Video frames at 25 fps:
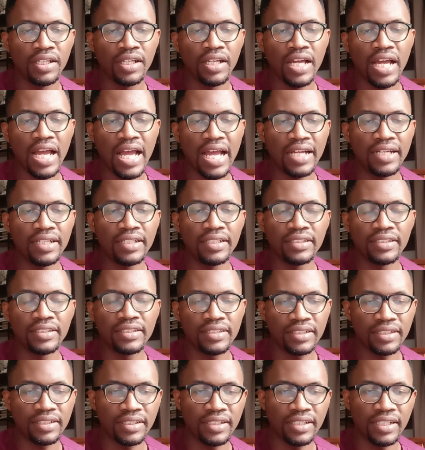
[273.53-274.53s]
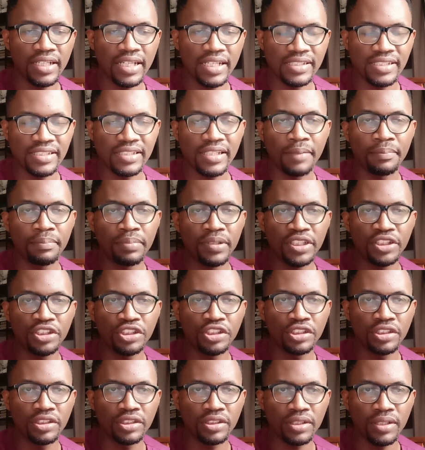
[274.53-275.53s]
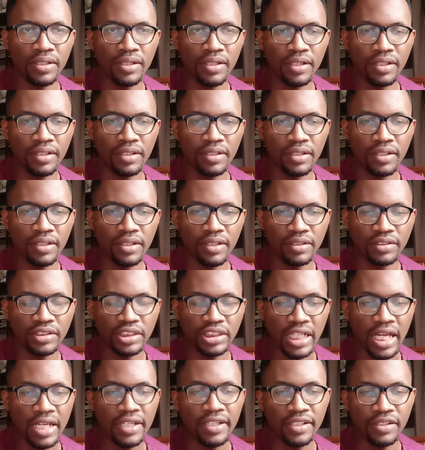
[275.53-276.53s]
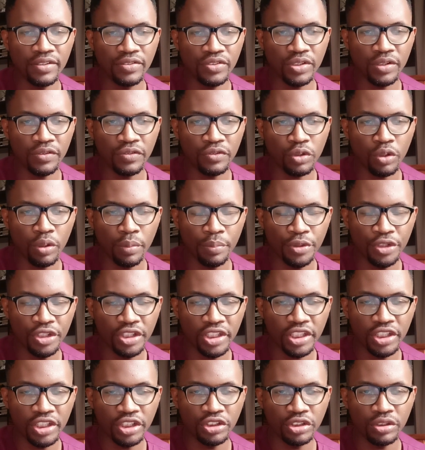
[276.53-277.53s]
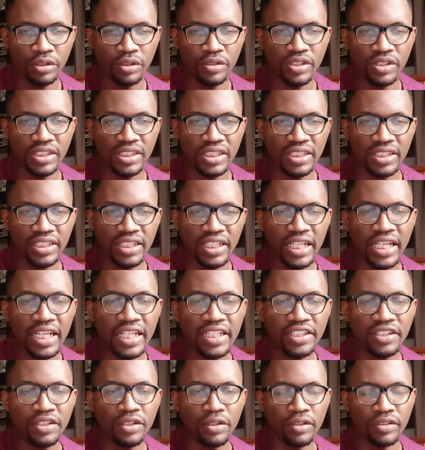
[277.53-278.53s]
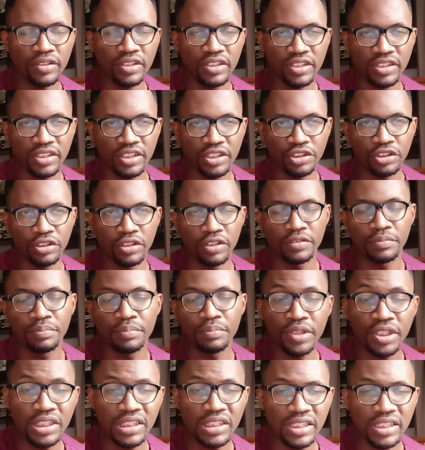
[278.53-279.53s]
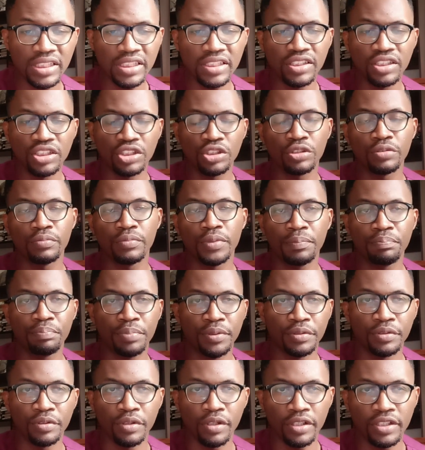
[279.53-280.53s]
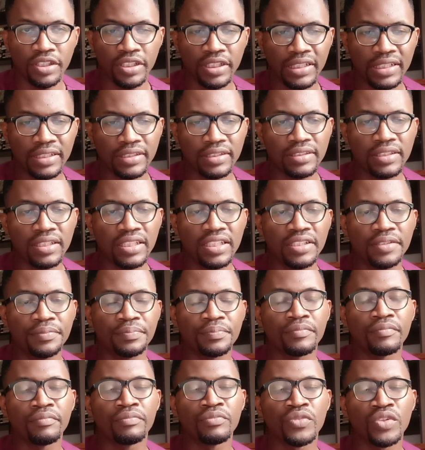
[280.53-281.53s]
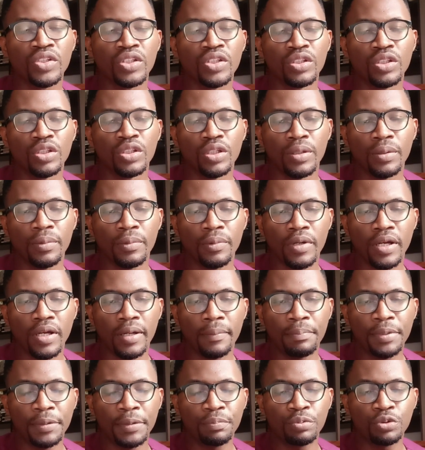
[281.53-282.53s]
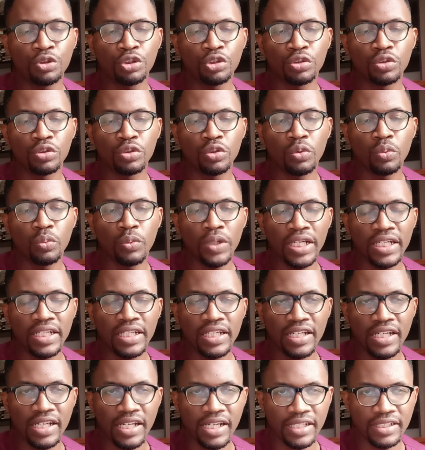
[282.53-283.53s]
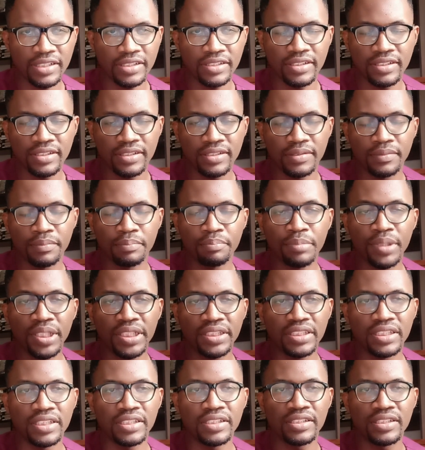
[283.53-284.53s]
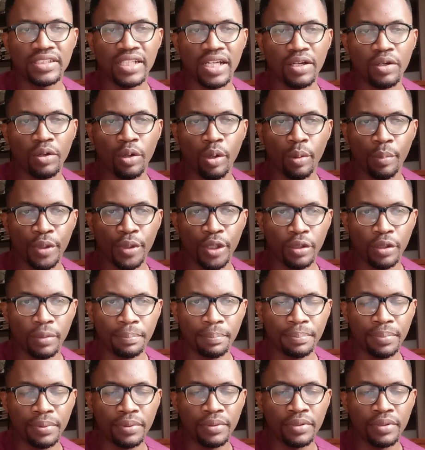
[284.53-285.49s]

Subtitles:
and establish channels of communications in any organization. Meetings should be periodically. People should know when next meetings are coming up,